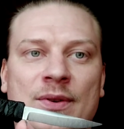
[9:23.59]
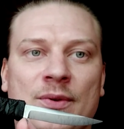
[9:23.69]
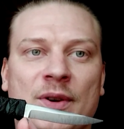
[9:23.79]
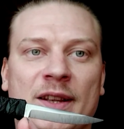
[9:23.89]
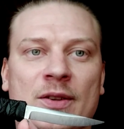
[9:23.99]

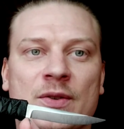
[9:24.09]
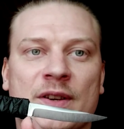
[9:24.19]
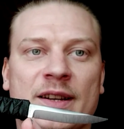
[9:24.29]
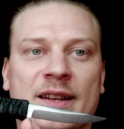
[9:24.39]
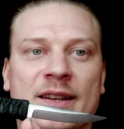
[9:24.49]
create
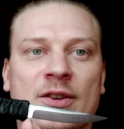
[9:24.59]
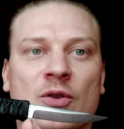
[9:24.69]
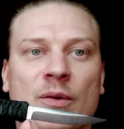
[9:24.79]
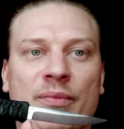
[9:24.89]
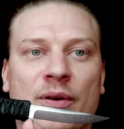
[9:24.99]
those
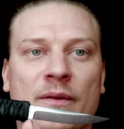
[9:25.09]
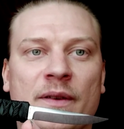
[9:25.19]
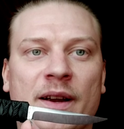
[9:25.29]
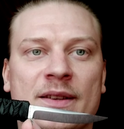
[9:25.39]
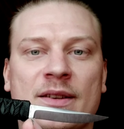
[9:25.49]
identical and
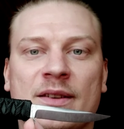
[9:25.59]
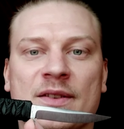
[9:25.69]
perfect,